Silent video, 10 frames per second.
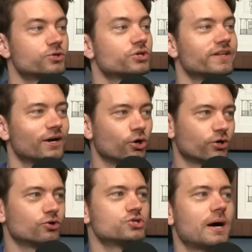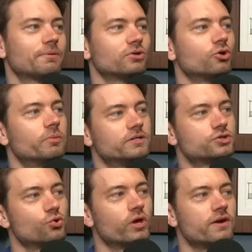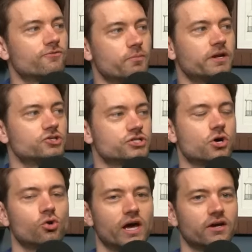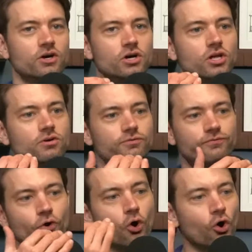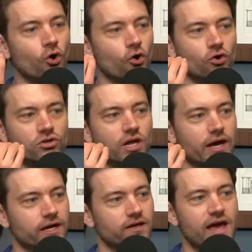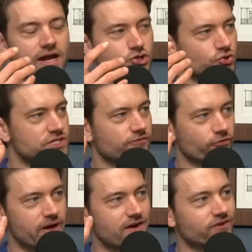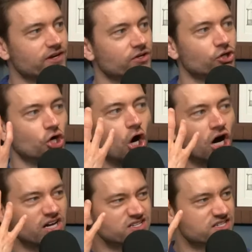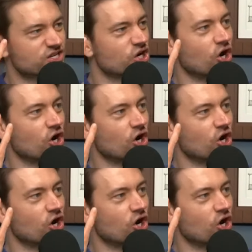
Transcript: unfortunately. Oh, okay. That article dropped a little bit too late for me to just go like full like angel sent from heaven gauze